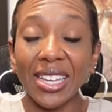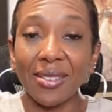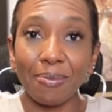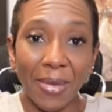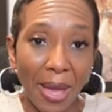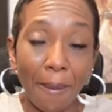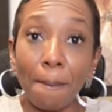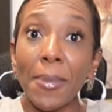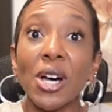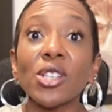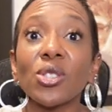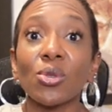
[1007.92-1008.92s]
my
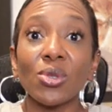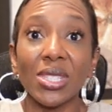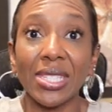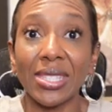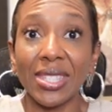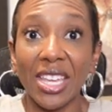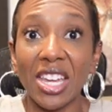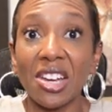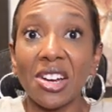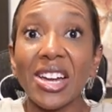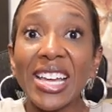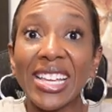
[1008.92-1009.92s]
muscles
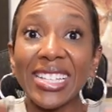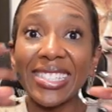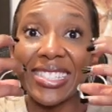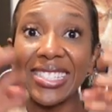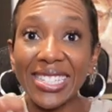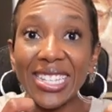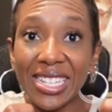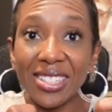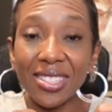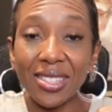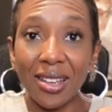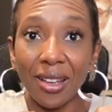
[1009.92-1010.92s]
there
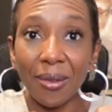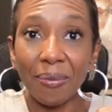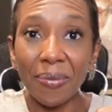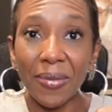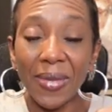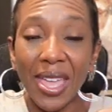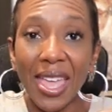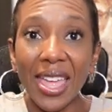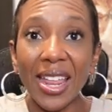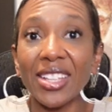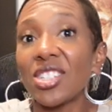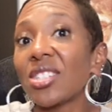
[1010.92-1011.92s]
seized up.
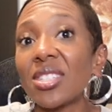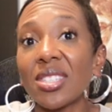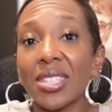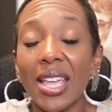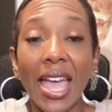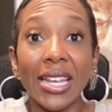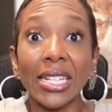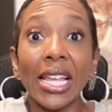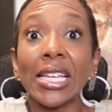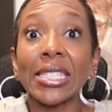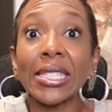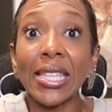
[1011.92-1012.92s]
And I just had
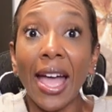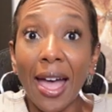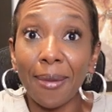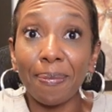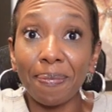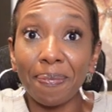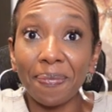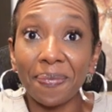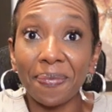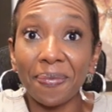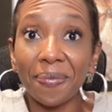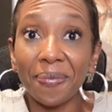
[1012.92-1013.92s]
to stop
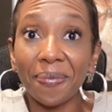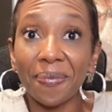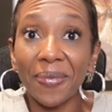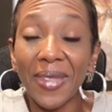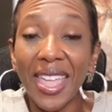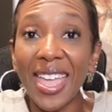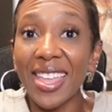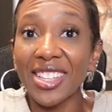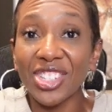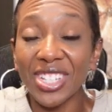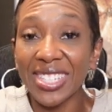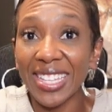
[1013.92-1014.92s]

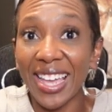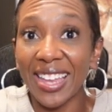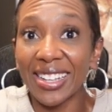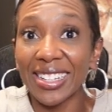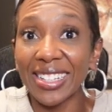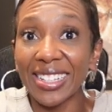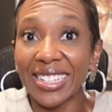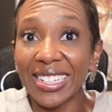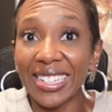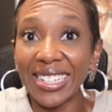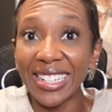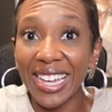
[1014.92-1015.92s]
and just kind
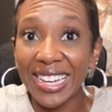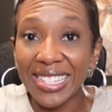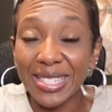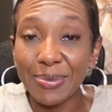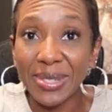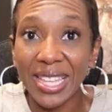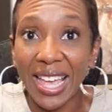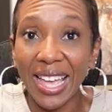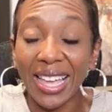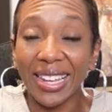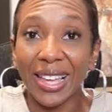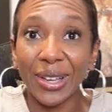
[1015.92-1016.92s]
of let it
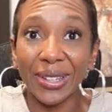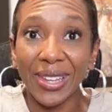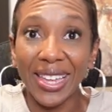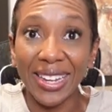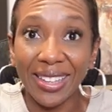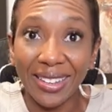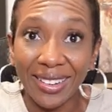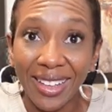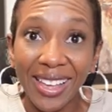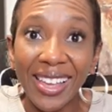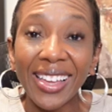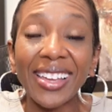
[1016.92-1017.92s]
subside, let
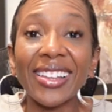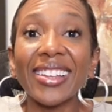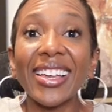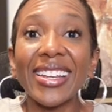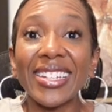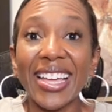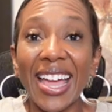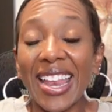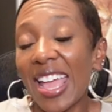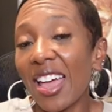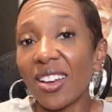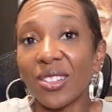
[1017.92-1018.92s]
it die
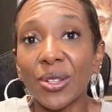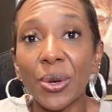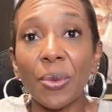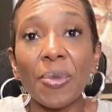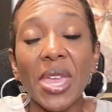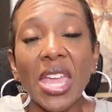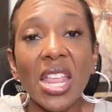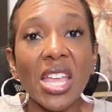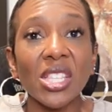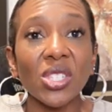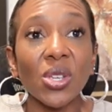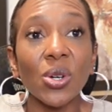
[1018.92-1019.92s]
down a little bit.
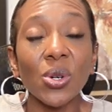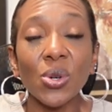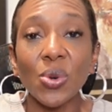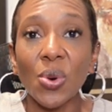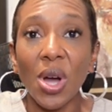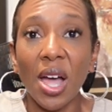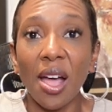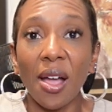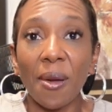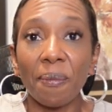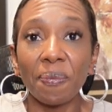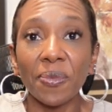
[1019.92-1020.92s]
And so
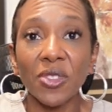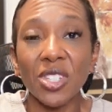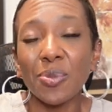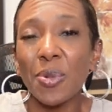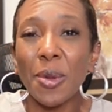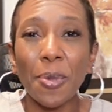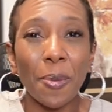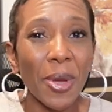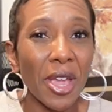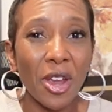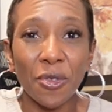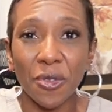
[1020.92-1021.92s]
just be
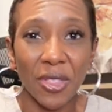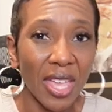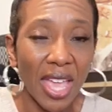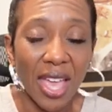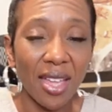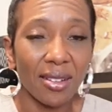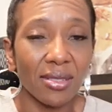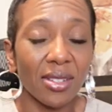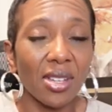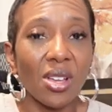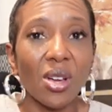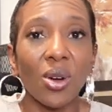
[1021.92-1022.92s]
prepared for that.
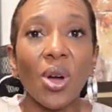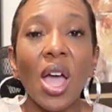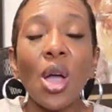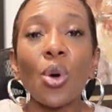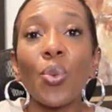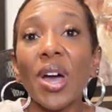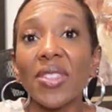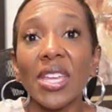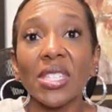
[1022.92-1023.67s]
What they